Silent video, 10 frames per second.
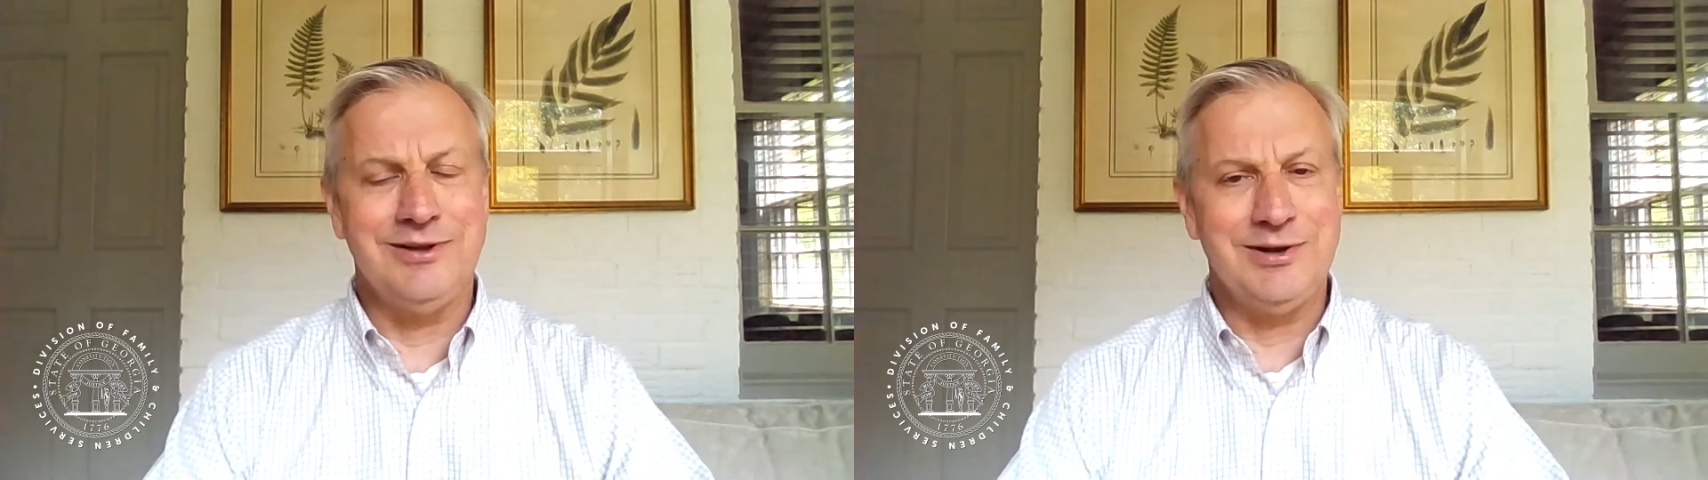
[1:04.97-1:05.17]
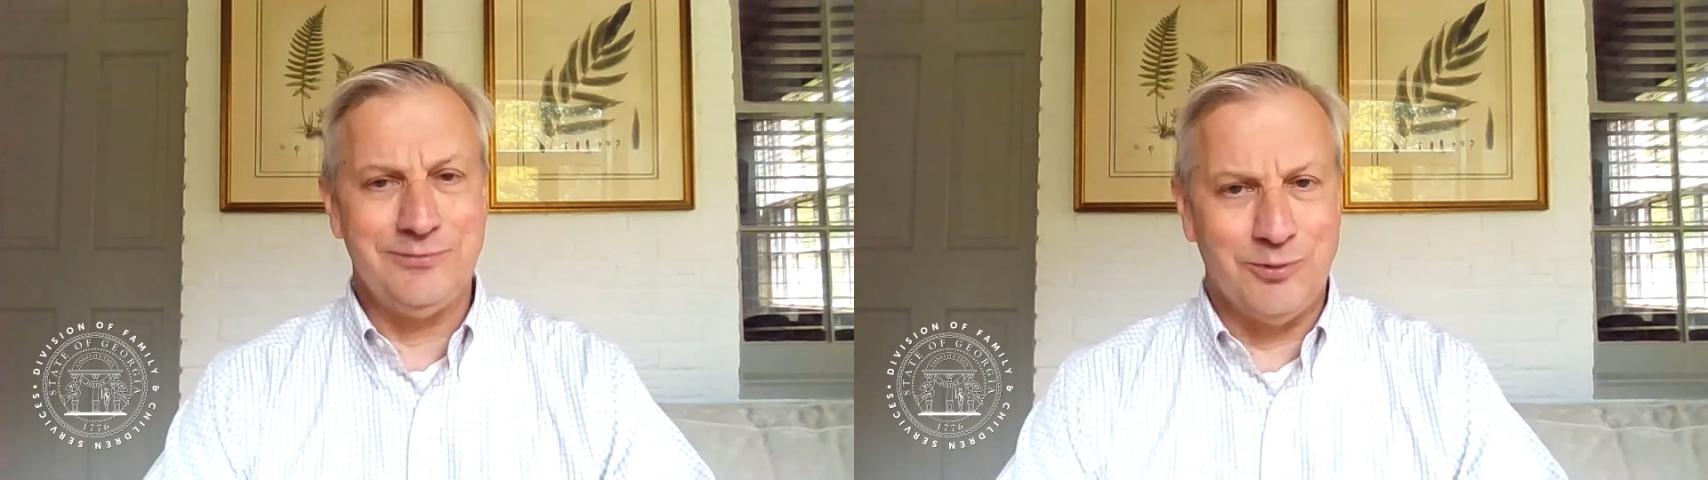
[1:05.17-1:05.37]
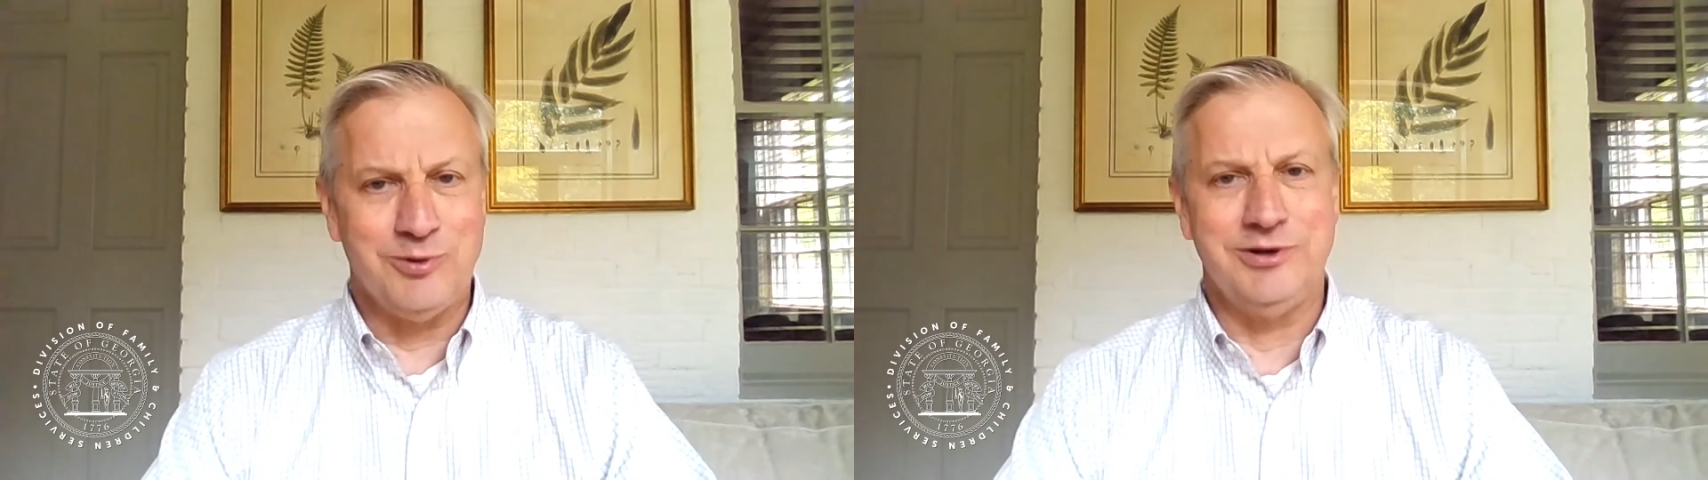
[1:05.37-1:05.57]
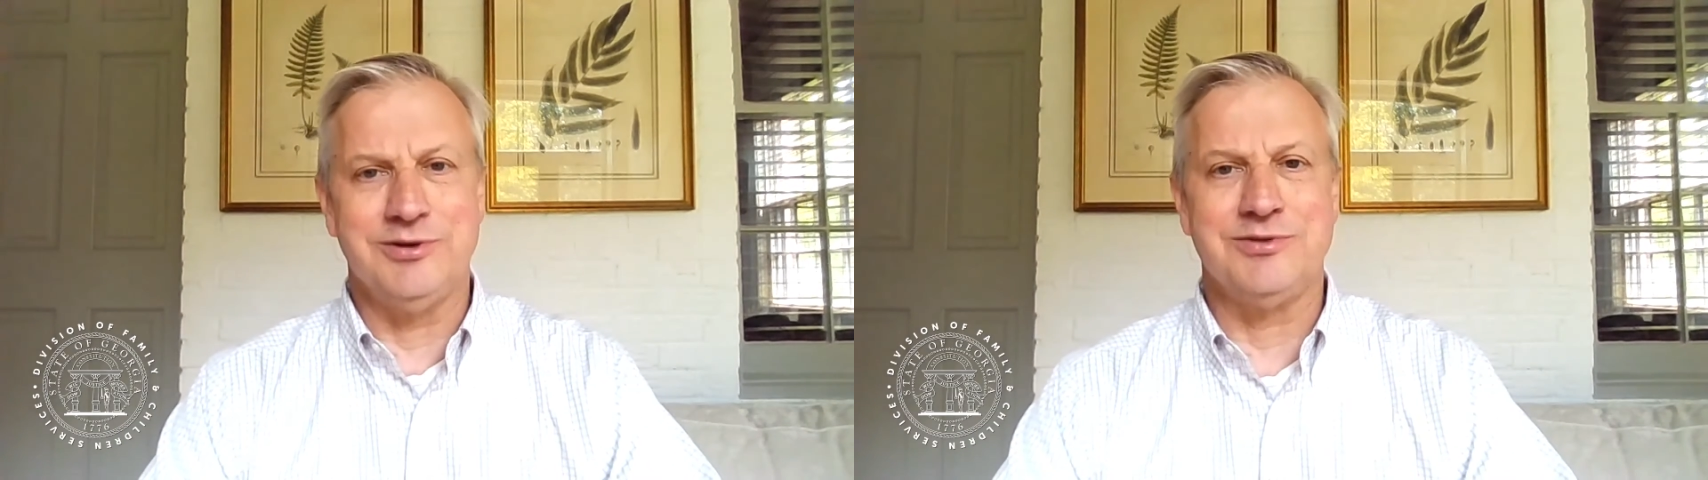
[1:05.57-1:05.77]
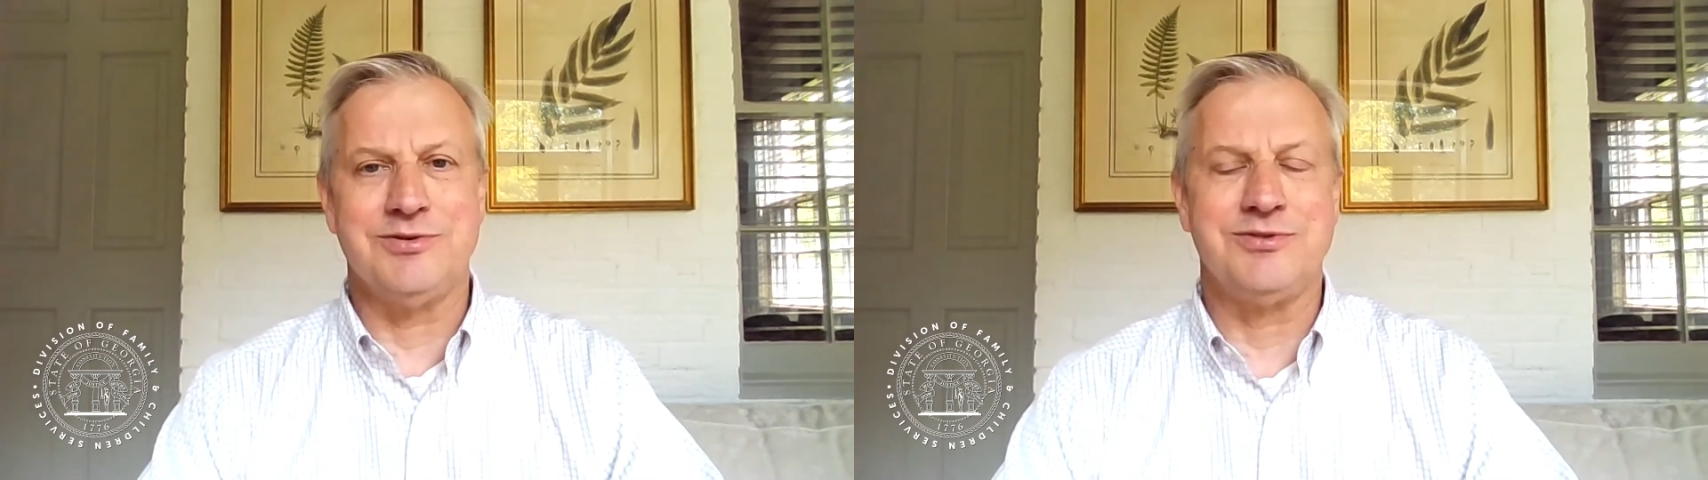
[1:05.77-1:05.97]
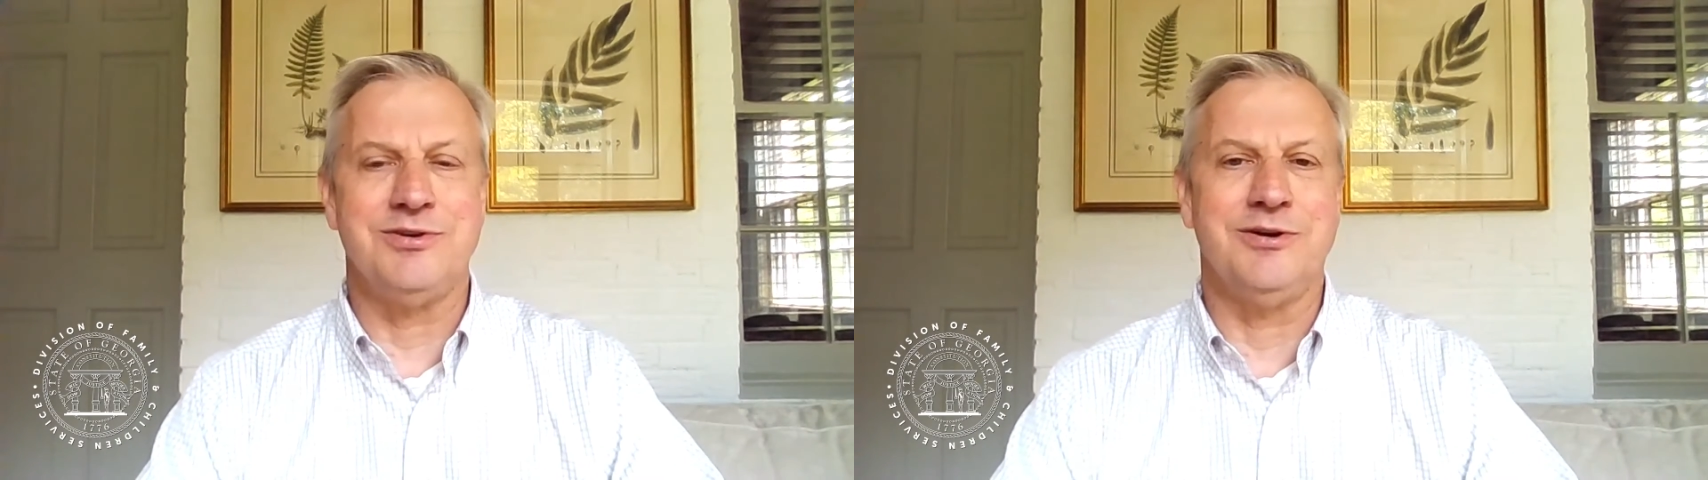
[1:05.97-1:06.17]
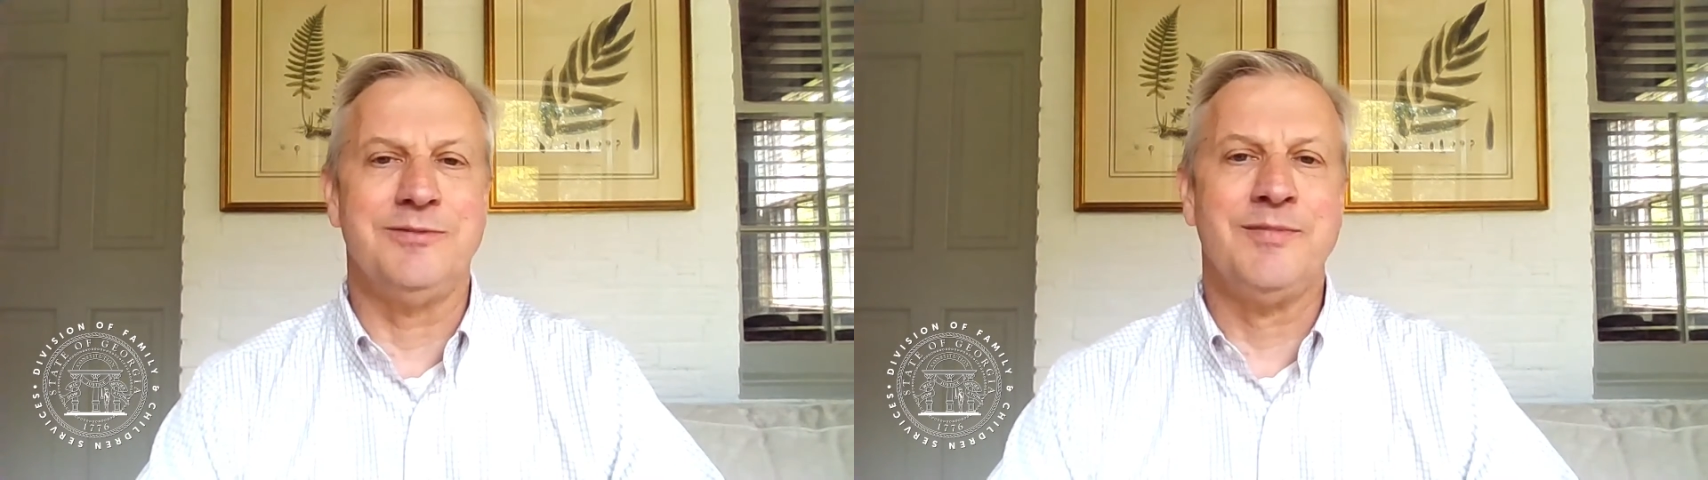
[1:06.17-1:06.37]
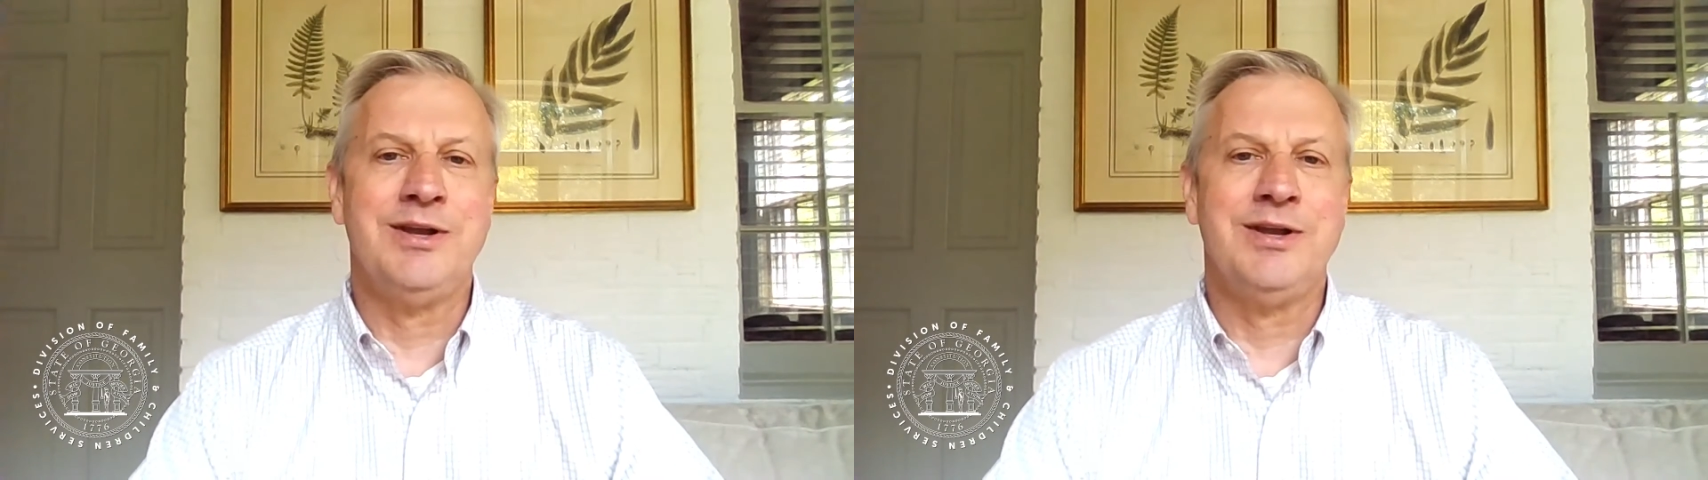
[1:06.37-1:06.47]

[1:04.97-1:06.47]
last four years or so